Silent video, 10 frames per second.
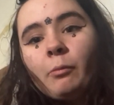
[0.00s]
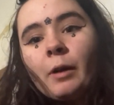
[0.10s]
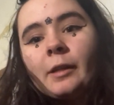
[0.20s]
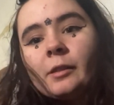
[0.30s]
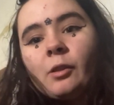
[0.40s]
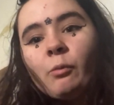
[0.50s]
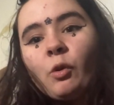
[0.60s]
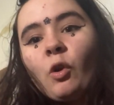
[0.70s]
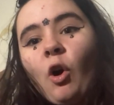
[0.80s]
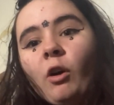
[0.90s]
What is the
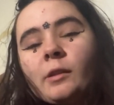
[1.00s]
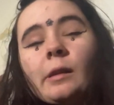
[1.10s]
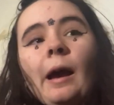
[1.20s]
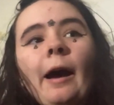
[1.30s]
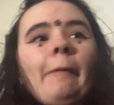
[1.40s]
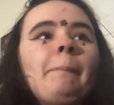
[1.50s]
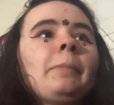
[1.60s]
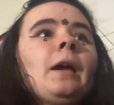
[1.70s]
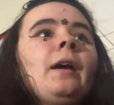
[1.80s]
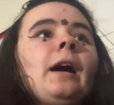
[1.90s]
root cause? I
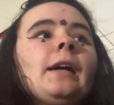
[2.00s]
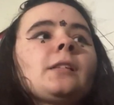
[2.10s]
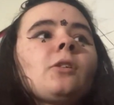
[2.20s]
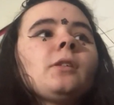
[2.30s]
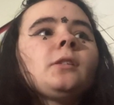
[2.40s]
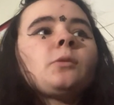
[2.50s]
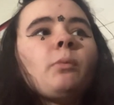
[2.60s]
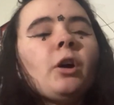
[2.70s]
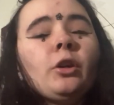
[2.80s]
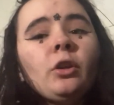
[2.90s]
I saw this
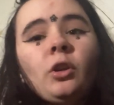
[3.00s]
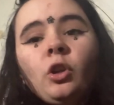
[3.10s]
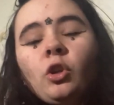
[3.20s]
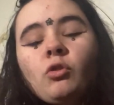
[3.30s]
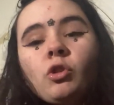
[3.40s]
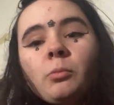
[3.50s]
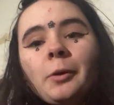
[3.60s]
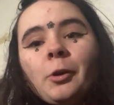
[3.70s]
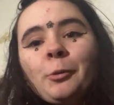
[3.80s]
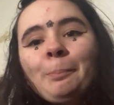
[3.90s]
one
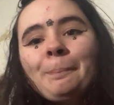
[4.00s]
YouTuber.